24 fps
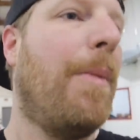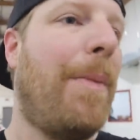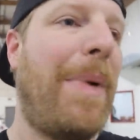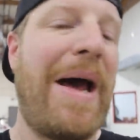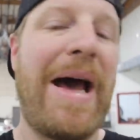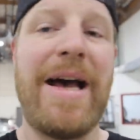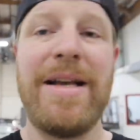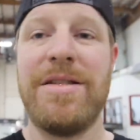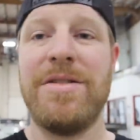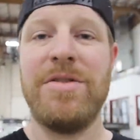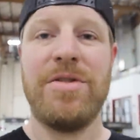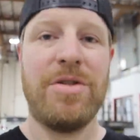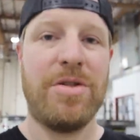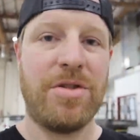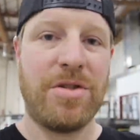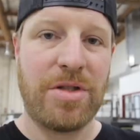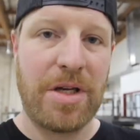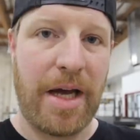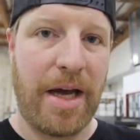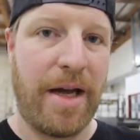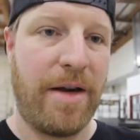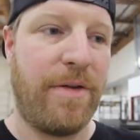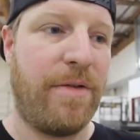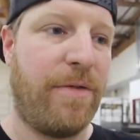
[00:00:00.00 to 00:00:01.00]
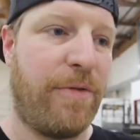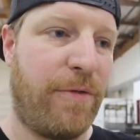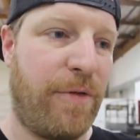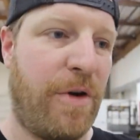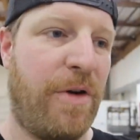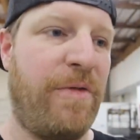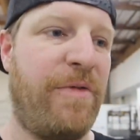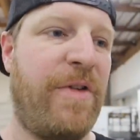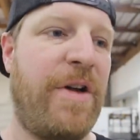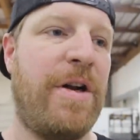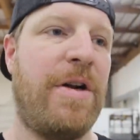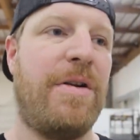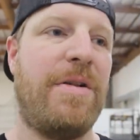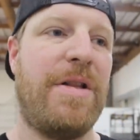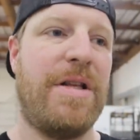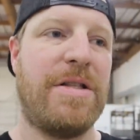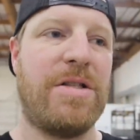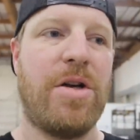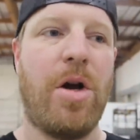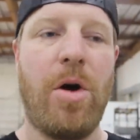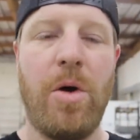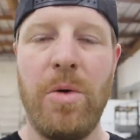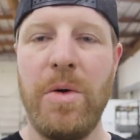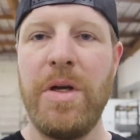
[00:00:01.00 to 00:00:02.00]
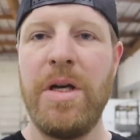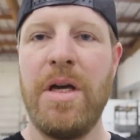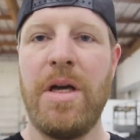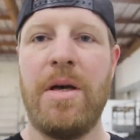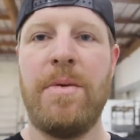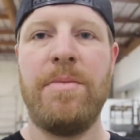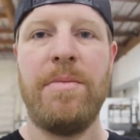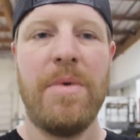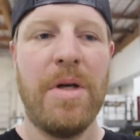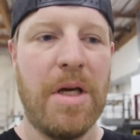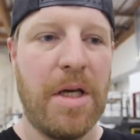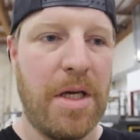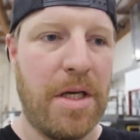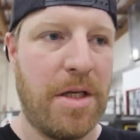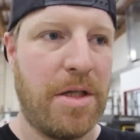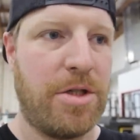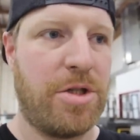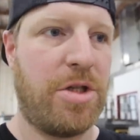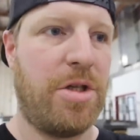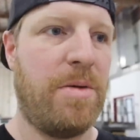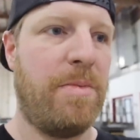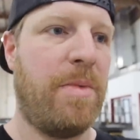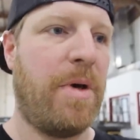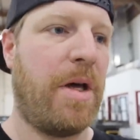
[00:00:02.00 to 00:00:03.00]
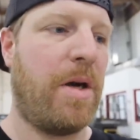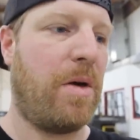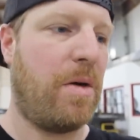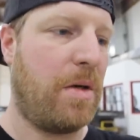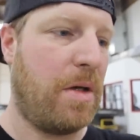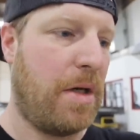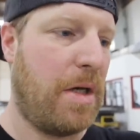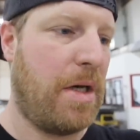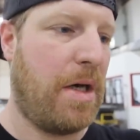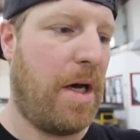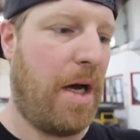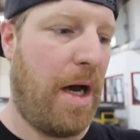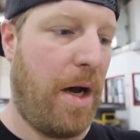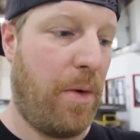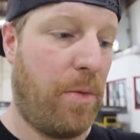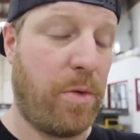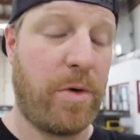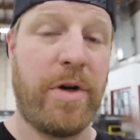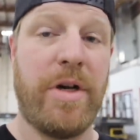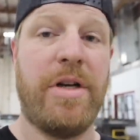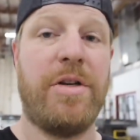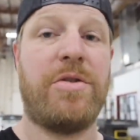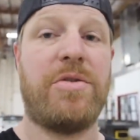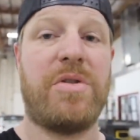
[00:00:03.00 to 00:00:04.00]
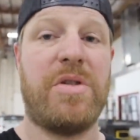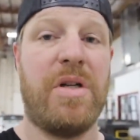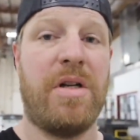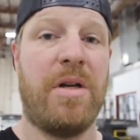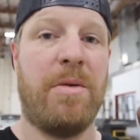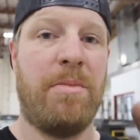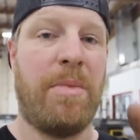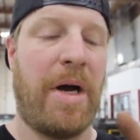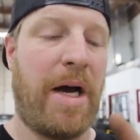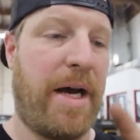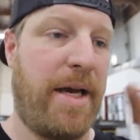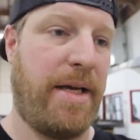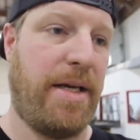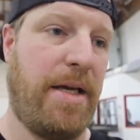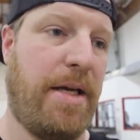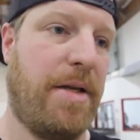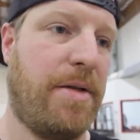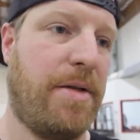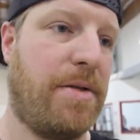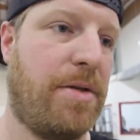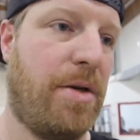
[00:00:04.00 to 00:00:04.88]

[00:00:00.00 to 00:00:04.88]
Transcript: passenger side front fender that's OEM sheet metal, uh, we're interested in buying it.